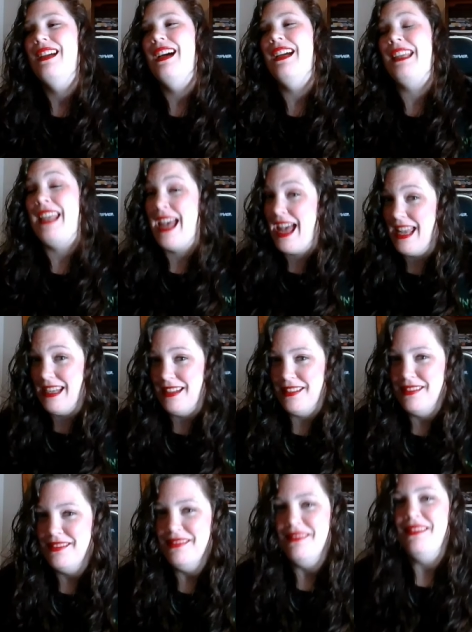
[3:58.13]
Again,
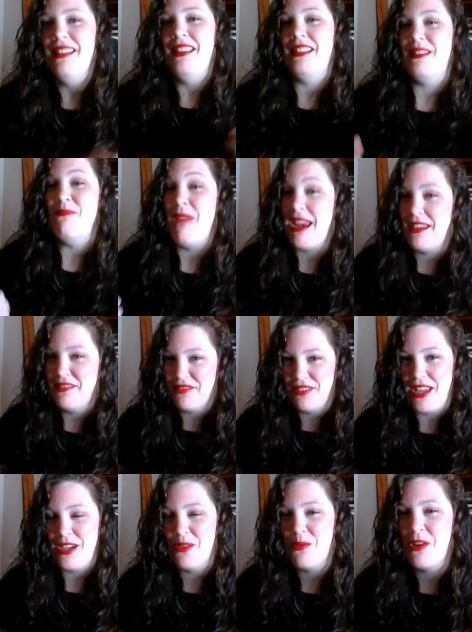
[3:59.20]
this may
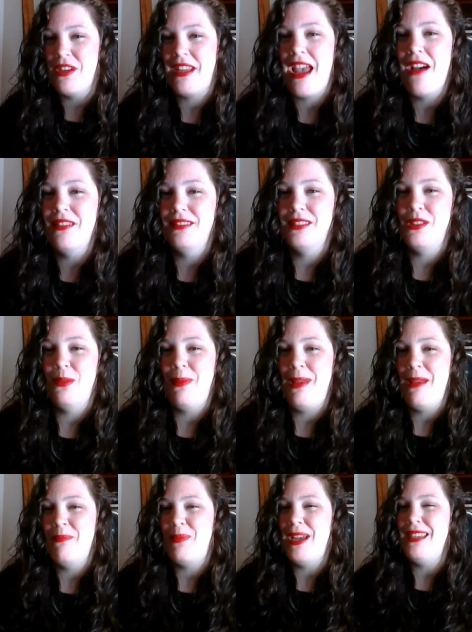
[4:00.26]
inflate your word count a little
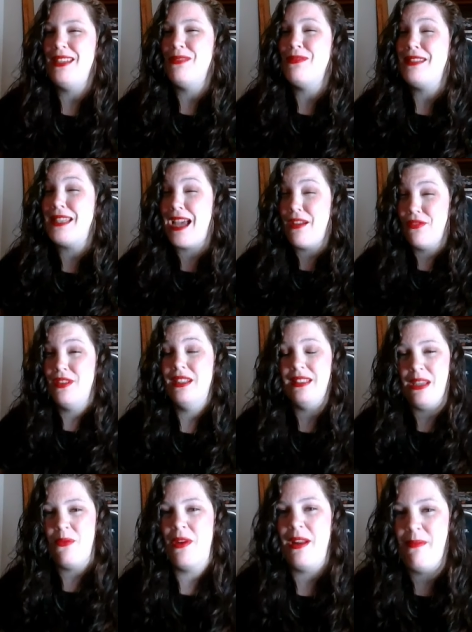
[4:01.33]
bit, but you definitely
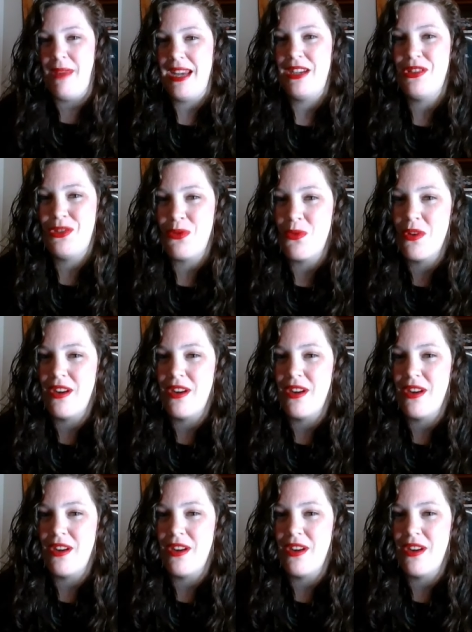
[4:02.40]
want to make sure